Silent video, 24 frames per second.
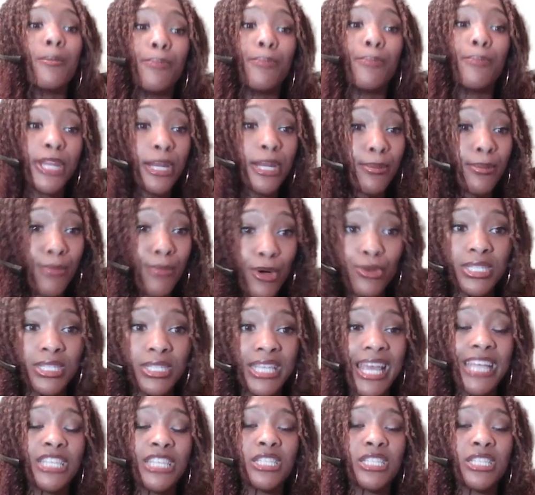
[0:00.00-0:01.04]
But in most
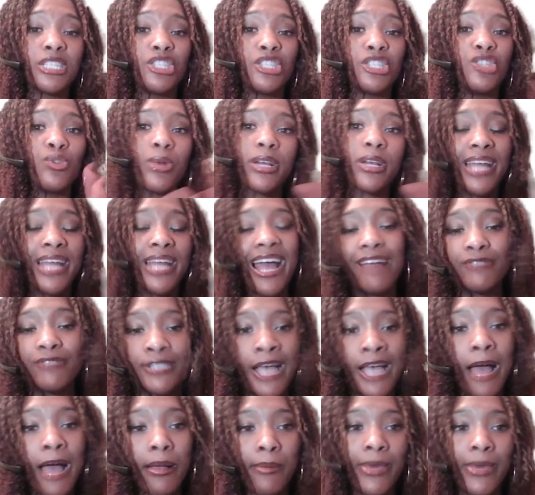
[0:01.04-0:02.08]
cases, you are going to have
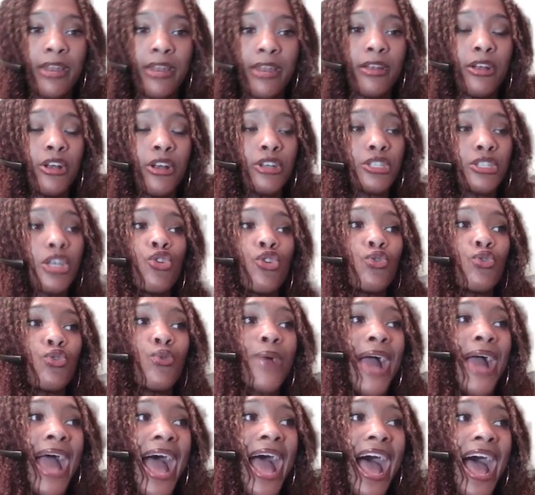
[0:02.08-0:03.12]
top competitors who
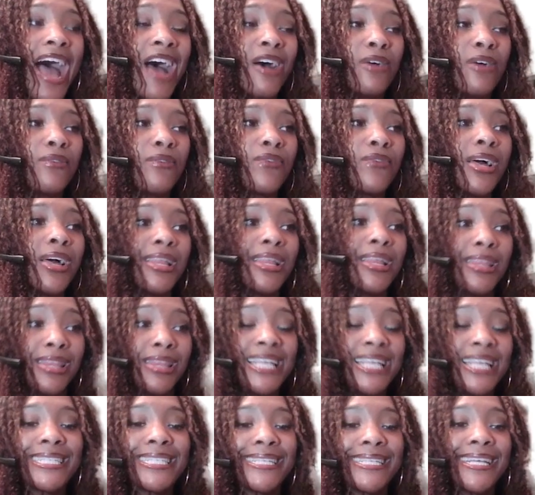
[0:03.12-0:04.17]
have
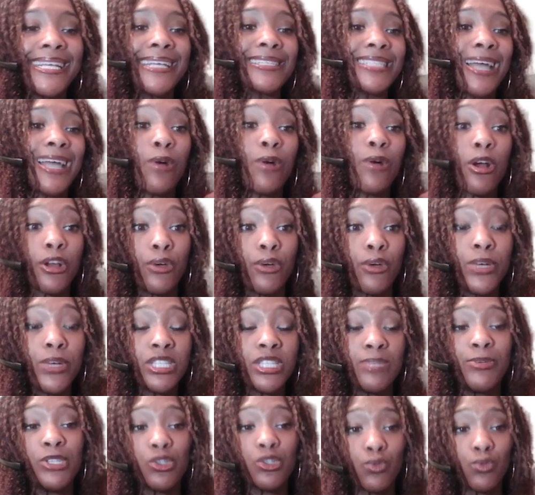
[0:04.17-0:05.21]
listings that are going
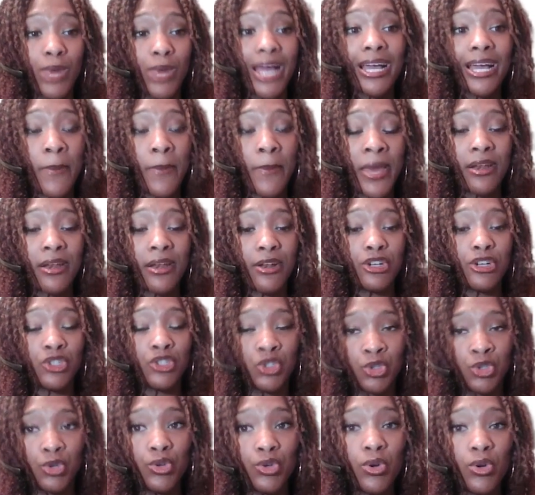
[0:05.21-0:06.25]
to be direct competitors
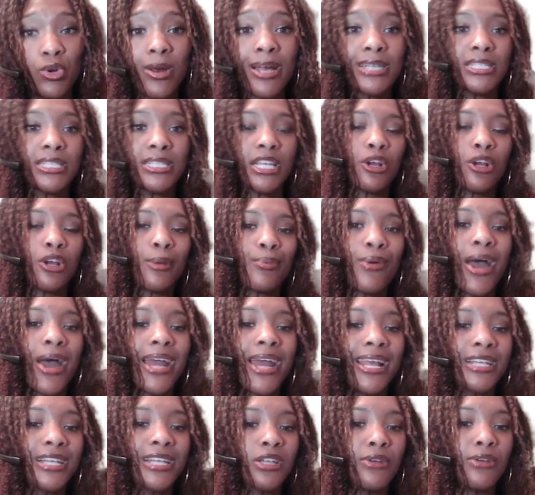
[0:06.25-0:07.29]
to yours, and your
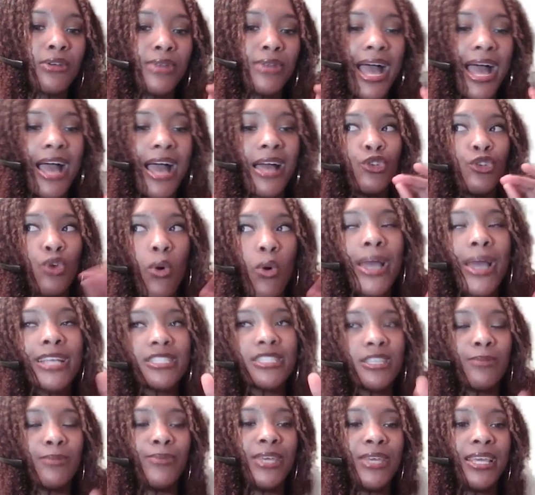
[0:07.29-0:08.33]
products are not going
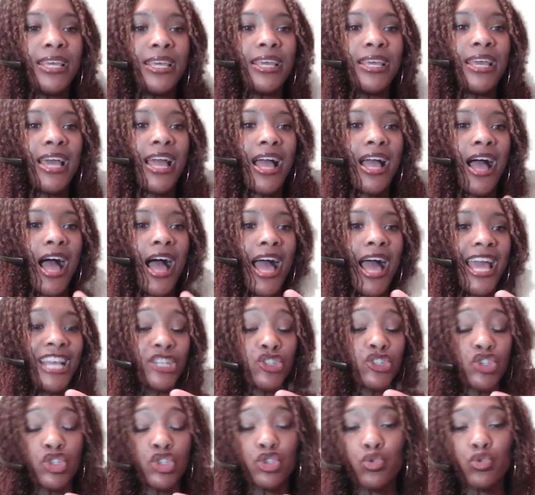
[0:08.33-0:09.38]
to be
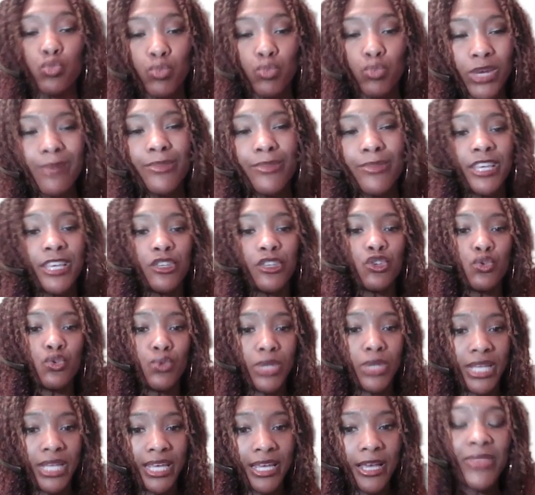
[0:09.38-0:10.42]
extremely
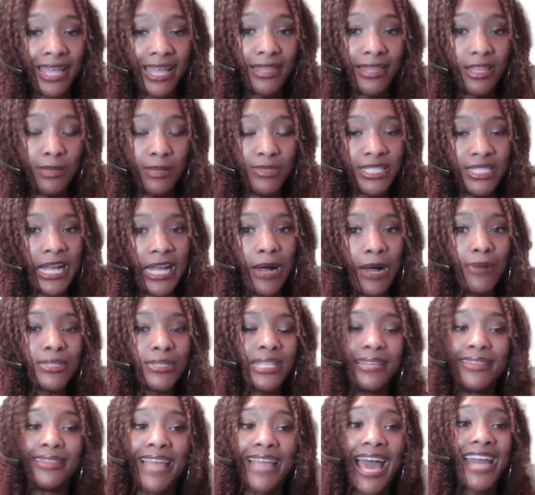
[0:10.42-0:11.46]
unique in themselves.
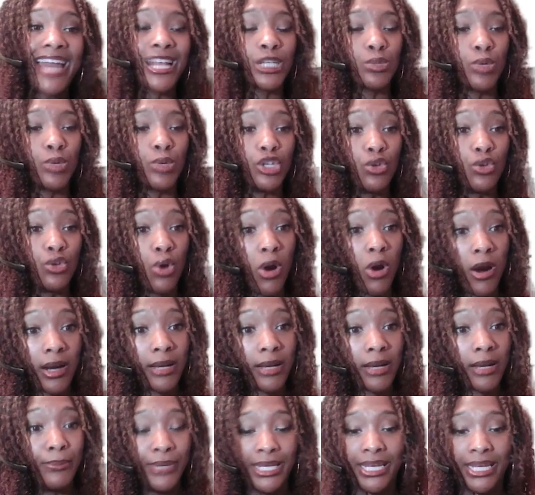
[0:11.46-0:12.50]
And that is when you are
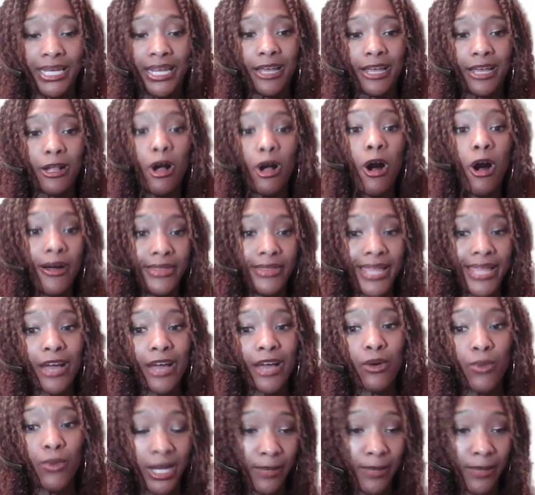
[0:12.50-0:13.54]
competing on
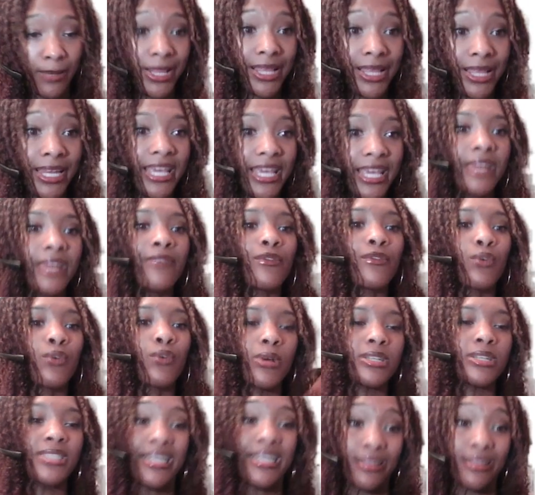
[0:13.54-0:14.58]
that credibility and of
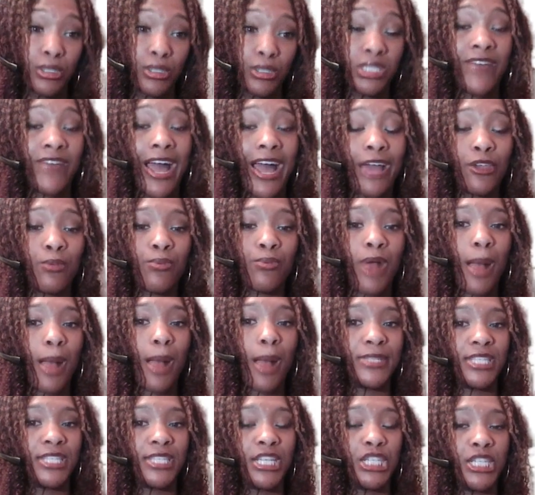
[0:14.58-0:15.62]
course like those value
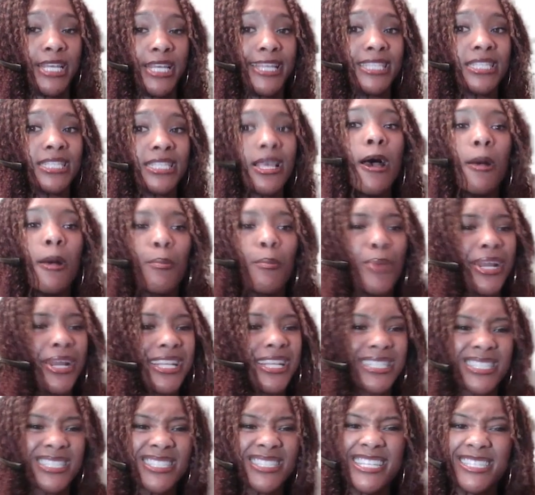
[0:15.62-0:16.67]
propositions. But
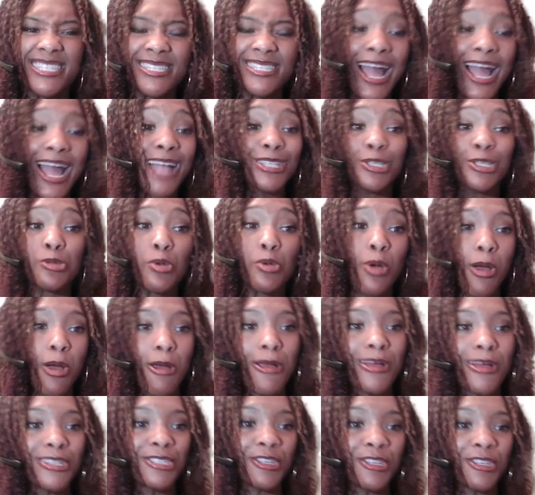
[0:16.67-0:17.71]
it's not too
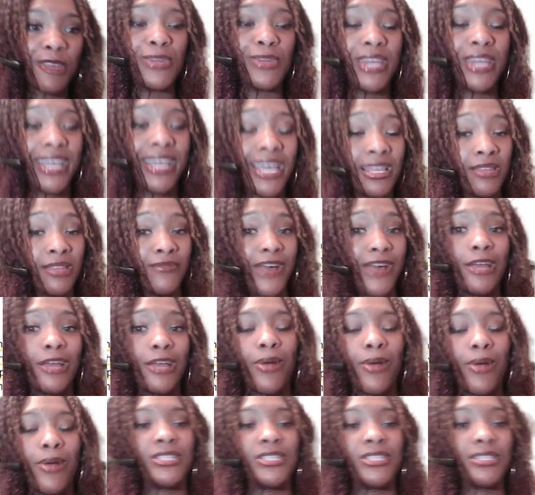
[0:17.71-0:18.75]
hard to communicate the value
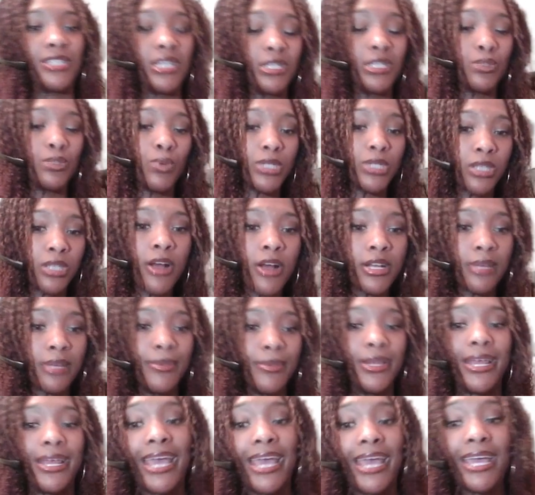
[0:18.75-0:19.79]
propositions. What's hard to
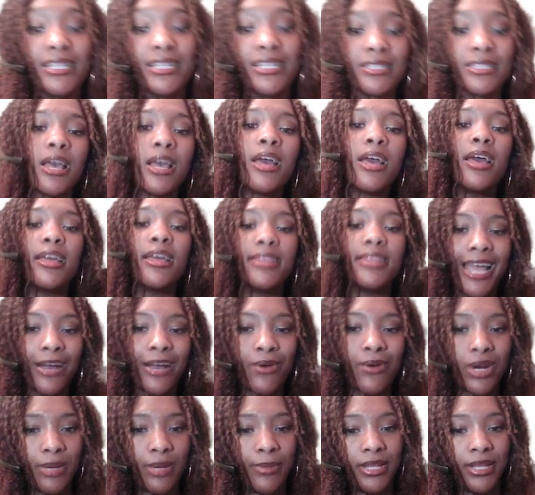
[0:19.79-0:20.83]
communicate is
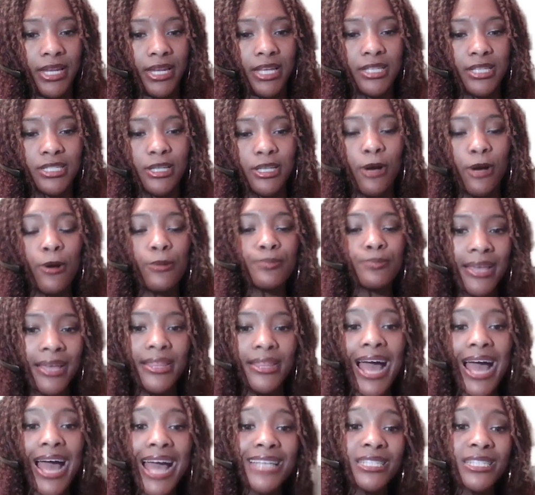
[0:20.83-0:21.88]
that credibility. So
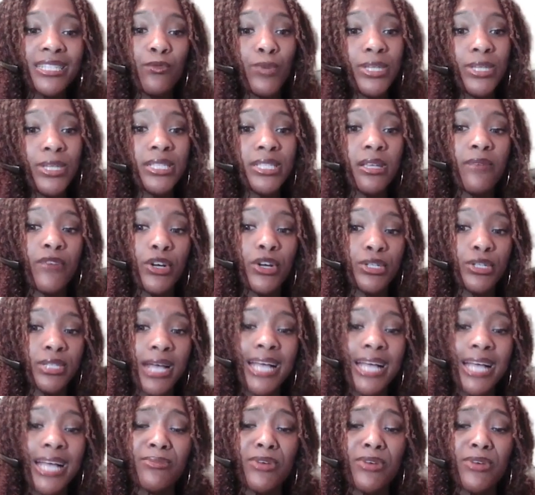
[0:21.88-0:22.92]
in the eyes of risk averse
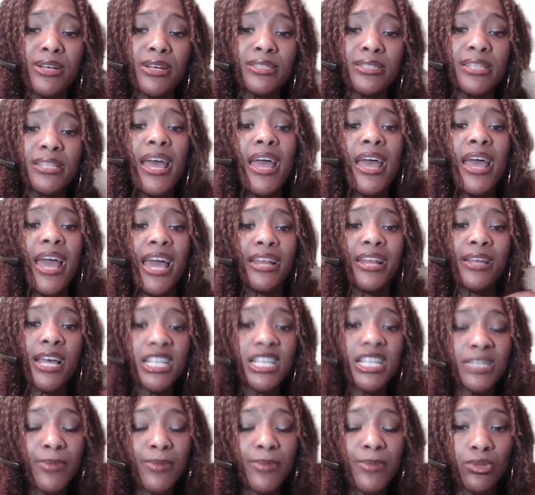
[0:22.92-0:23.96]
customers and
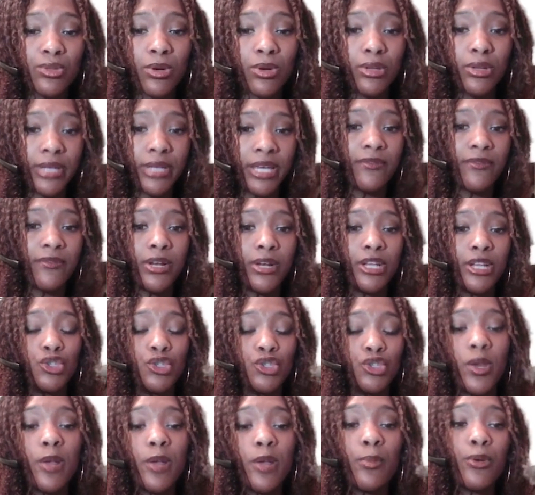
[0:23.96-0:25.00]
customers who are looking for an
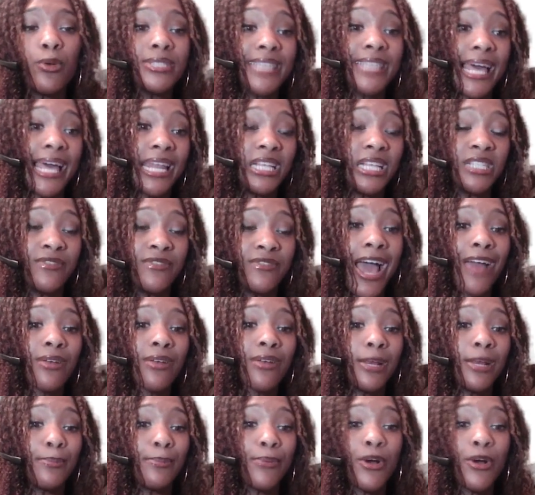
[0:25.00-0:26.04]
enjoyable,
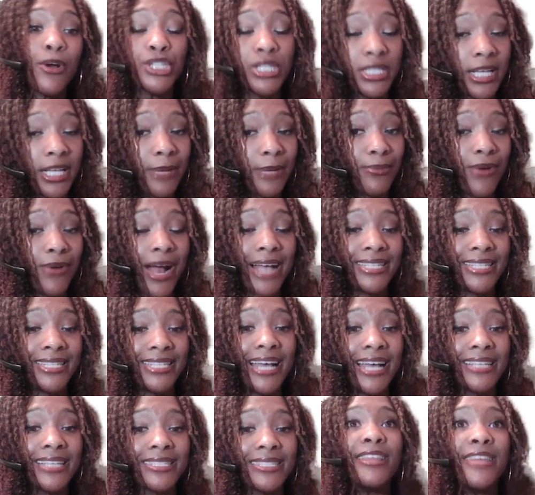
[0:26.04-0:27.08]
satisfactory purchasing
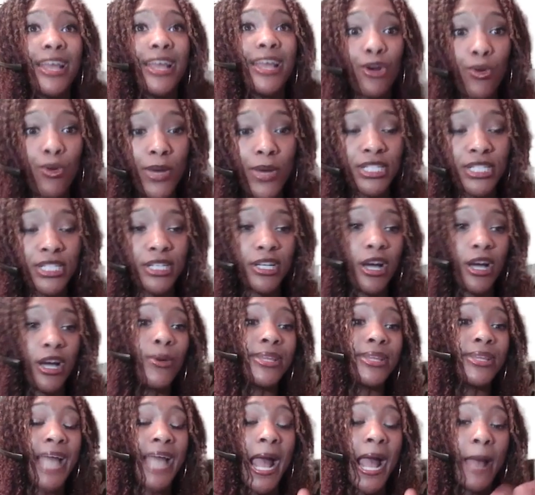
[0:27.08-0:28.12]
process, they're going to go
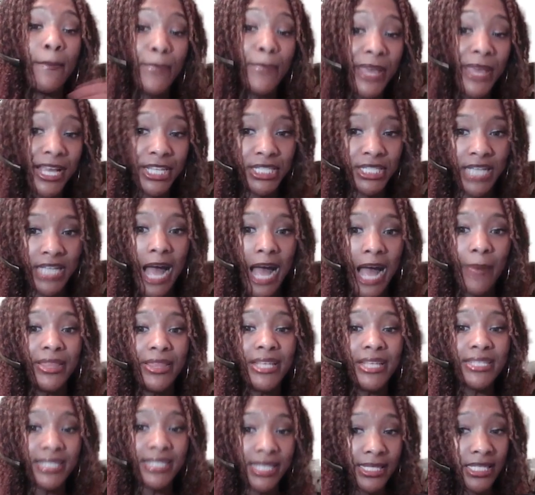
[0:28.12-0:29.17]
with that big shop.
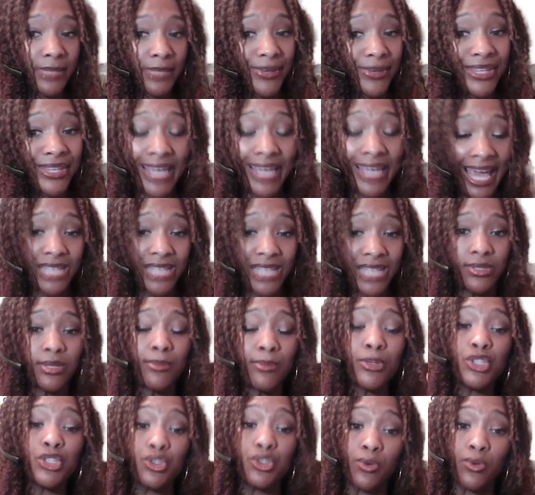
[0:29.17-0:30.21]
And this tends to be the case with
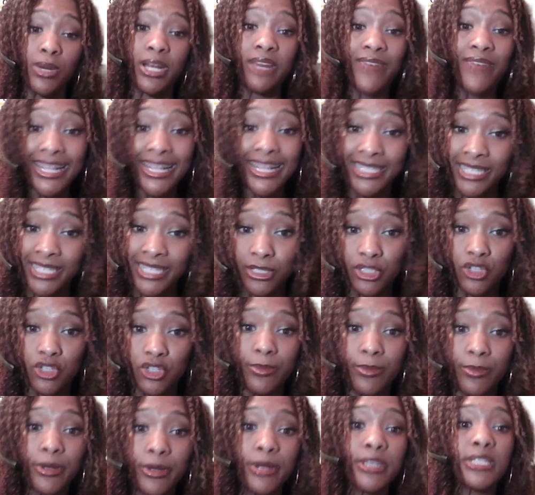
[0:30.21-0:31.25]
the majority of Etsy
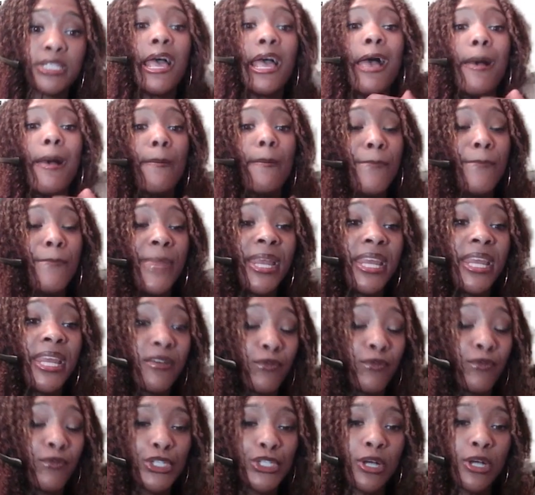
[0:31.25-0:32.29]
consumers, many
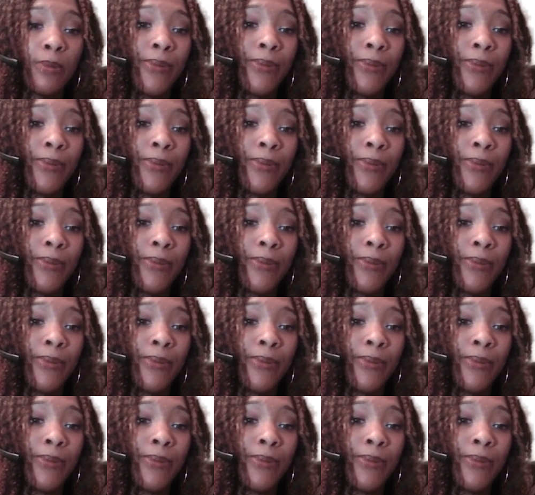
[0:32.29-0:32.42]
of which are